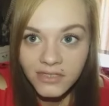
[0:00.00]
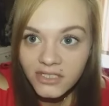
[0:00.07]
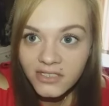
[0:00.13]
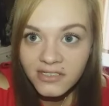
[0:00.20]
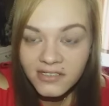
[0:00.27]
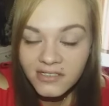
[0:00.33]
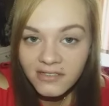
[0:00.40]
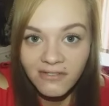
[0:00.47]

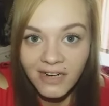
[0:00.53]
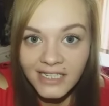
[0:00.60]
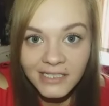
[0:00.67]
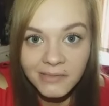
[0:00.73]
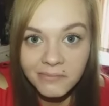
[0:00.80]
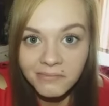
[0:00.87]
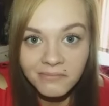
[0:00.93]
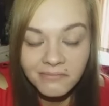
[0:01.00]
just a
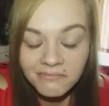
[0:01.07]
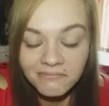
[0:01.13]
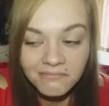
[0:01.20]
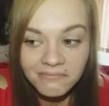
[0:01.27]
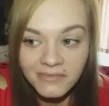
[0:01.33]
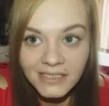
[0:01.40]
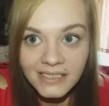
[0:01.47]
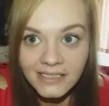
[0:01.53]
random
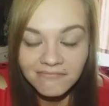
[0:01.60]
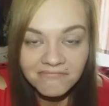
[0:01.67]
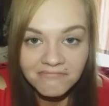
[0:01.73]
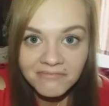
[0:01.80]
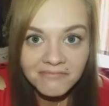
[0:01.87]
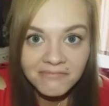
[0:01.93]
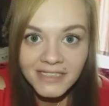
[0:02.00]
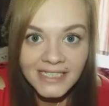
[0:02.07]

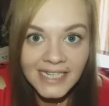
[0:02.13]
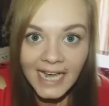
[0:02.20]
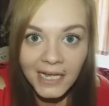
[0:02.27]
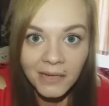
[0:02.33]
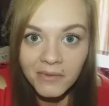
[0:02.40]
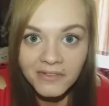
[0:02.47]
day